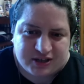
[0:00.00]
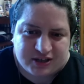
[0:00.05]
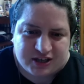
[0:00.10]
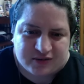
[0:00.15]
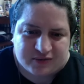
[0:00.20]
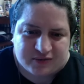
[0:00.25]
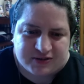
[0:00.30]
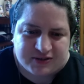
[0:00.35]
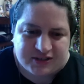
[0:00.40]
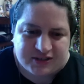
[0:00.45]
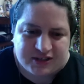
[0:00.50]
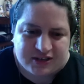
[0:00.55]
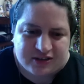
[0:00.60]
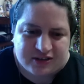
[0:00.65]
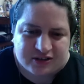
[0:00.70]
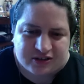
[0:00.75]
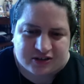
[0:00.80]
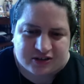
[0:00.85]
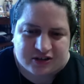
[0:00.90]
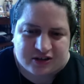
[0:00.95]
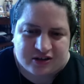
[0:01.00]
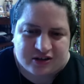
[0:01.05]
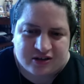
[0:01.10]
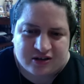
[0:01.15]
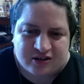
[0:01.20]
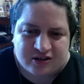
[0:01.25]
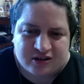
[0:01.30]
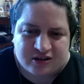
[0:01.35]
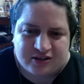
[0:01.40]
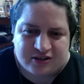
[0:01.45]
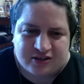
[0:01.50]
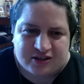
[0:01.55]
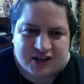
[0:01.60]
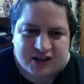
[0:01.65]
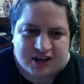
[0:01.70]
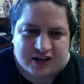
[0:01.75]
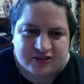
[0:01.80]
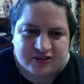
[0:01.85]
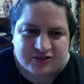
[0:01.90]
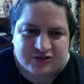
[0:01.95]
It was either
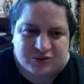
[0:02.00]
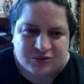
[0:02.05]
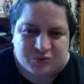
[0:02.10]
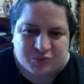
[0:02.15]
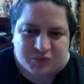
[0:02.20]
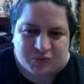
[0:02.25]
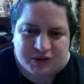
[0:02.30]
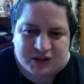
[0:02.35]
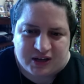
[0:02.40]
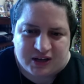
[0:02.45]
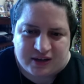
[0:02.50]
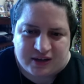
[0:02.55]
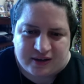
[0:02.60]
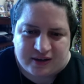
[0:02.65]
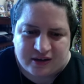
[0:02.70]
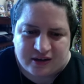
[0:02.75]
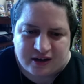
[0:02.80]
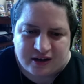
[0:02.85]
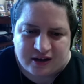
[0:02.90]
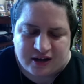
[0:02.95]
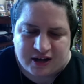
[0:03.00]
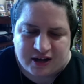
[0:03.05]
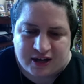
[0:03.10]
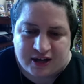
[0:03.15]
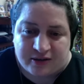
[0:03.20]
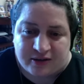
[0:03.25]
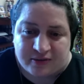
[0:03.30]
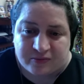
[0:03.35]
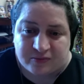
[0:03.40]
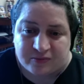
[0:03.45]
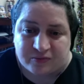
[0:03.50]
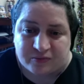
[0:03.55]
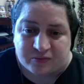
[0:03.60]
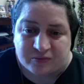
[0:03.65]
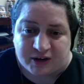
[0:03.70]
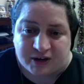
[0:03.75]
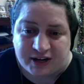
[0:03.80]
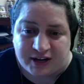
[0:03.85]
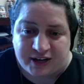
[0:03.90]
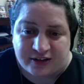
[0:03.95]
that we
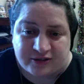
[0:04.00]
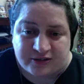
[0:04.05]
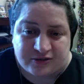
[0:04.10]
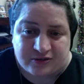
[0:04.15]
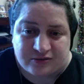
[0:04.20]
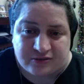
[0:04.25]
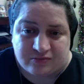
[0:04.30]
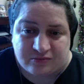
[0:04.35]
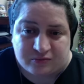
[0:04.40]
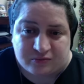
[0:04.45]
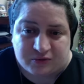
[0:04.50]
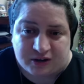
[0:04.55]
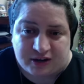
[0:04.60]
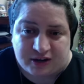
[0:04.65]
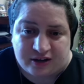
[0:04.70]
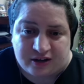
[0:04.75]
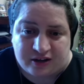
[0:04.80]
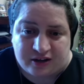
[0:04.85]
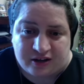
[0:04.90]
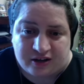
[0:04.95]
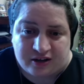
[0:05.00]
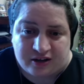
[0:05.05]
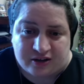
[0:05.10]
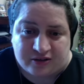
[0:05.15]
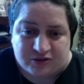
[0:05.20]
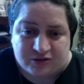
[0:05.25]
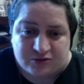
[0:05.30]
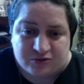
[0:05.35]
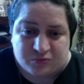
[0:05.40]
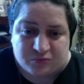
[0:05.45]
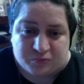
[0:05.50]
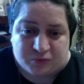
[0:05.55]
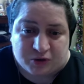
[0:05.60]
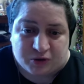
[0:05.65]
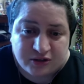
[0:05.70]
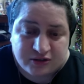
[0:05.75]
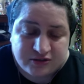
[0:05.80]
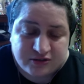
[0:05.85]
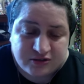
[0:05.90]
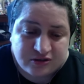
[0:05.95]
read it in
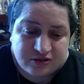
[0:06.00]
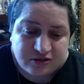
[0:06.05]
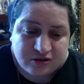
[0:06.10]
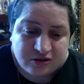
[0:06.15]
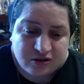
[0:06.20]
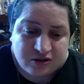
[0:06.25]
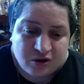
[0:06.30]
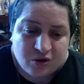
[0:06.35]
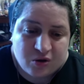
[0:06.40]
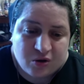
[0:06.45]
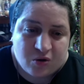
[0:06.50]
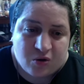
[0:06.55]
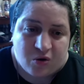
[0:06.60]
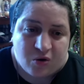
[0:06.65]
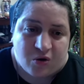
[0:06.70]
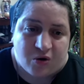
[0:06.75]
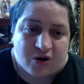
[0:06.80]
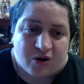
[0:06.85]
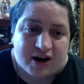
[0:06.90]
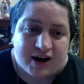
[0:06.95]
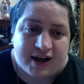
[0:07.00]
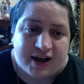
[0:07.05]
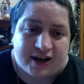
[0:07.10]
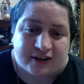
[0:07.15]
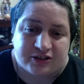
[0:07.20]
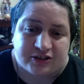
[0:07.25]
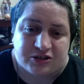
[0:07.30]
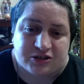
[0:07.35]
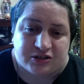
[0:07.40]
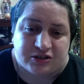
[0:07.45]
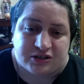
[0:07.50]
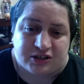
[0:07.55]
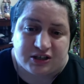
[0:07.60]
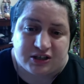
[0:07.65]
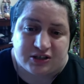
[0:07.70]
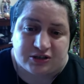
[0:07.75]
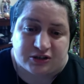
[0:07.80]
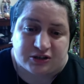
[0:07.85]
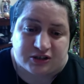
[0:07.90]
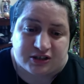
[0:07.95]
books, or
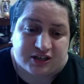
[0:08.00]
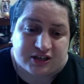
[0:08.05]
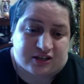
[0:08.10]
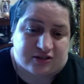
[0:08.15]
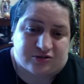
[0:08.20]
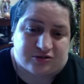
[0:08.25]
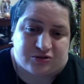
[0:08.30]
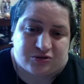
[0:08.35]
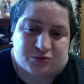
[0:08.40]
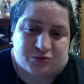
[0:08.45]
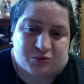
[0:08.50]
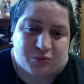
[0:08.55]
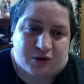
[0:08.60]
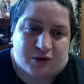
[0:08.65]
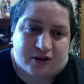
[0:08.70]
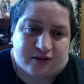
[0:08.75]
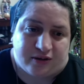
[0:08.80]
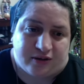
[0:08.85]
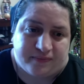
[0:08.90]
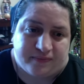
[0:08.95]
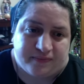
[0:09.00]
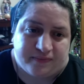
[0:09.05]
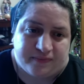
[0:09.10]
actually learned in school.